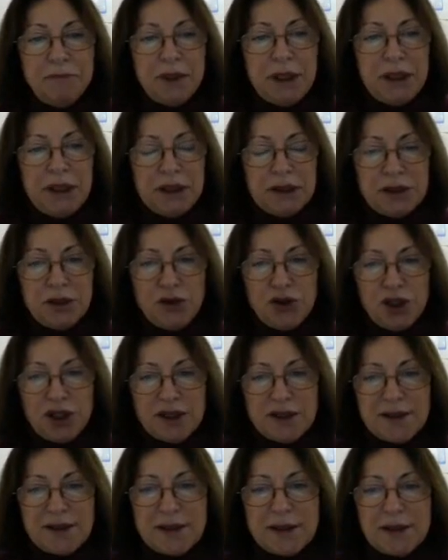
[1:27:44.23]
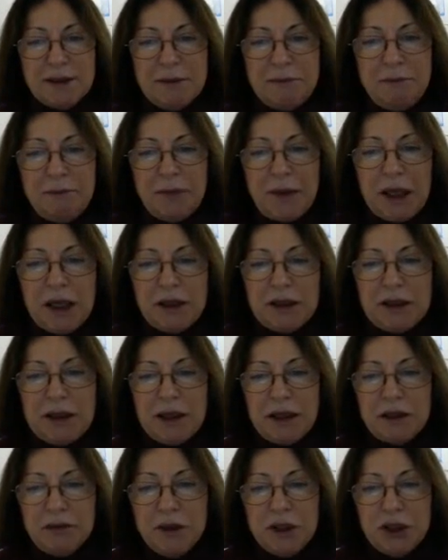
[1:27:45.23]
is just
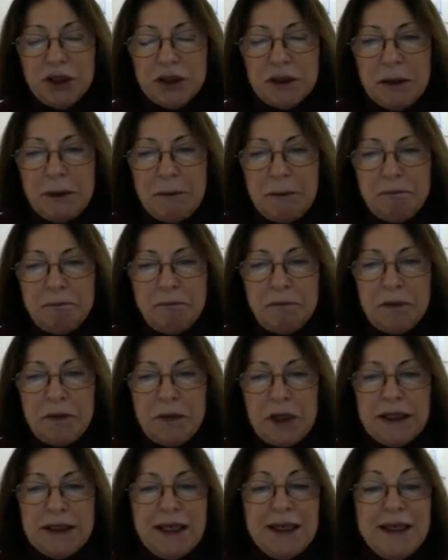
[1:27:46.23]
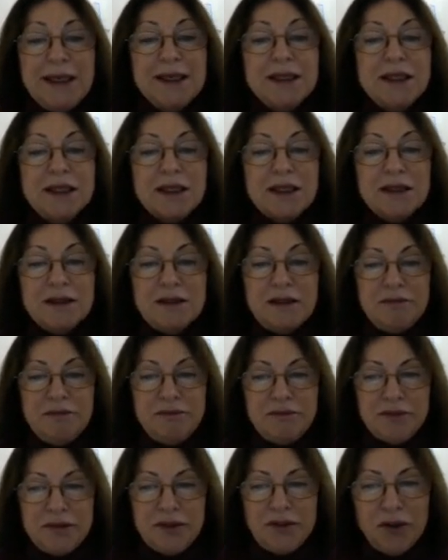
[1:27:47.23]
the equation, analytical
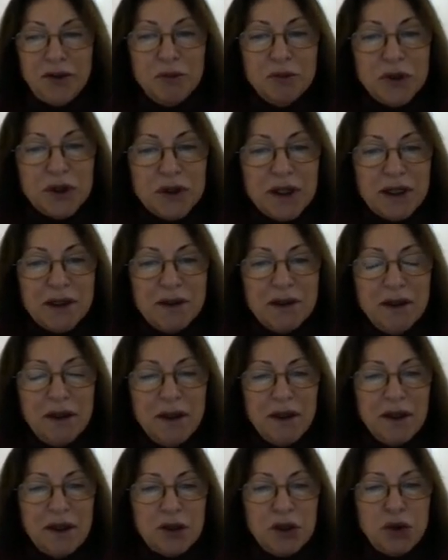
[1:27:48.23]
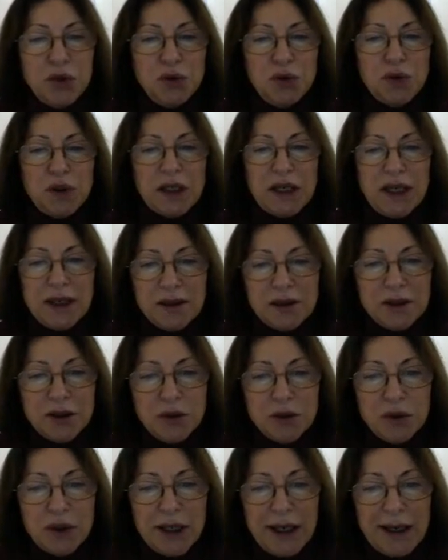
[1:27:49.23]
formula to
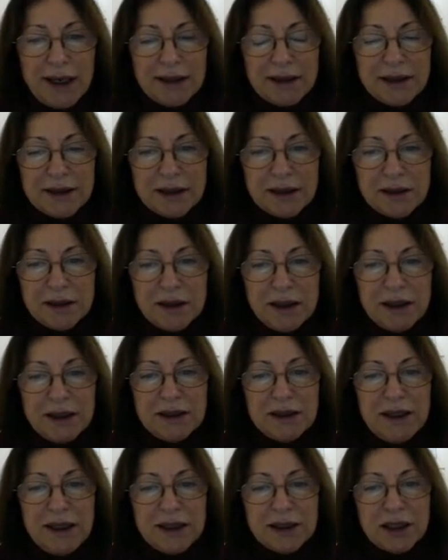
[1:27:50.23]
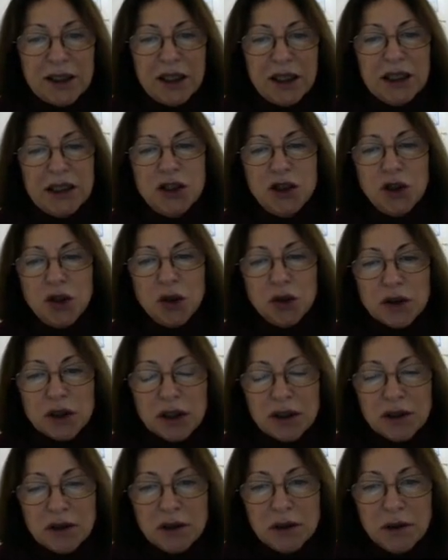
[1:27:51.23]
calculate that
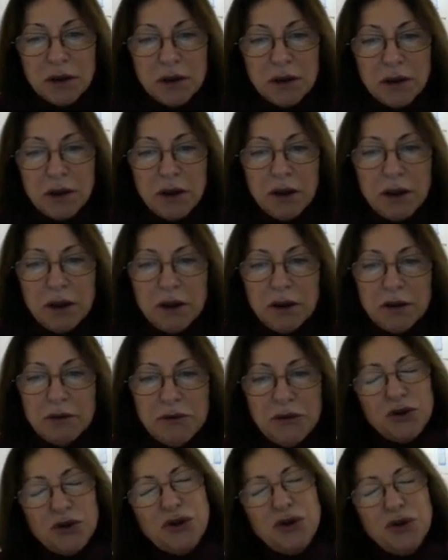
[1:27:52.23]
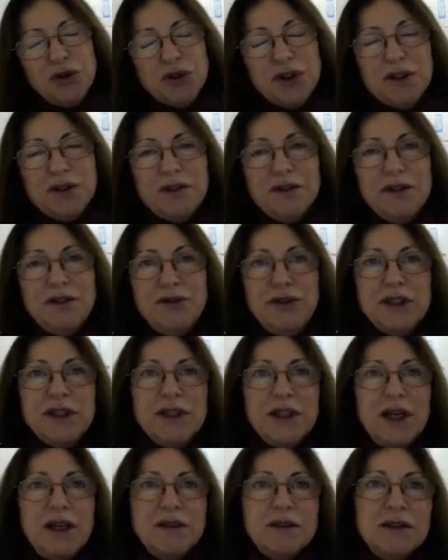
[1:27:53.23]
total, not total,
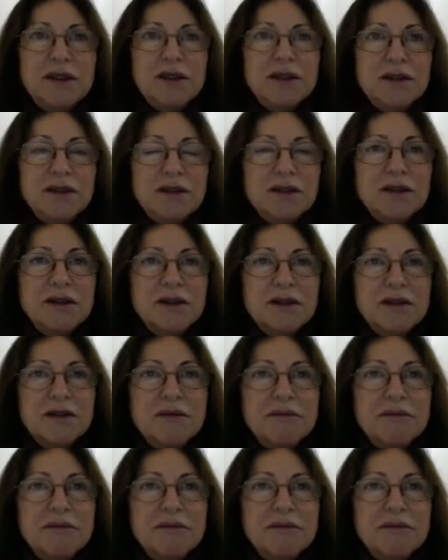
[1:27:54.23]
resultant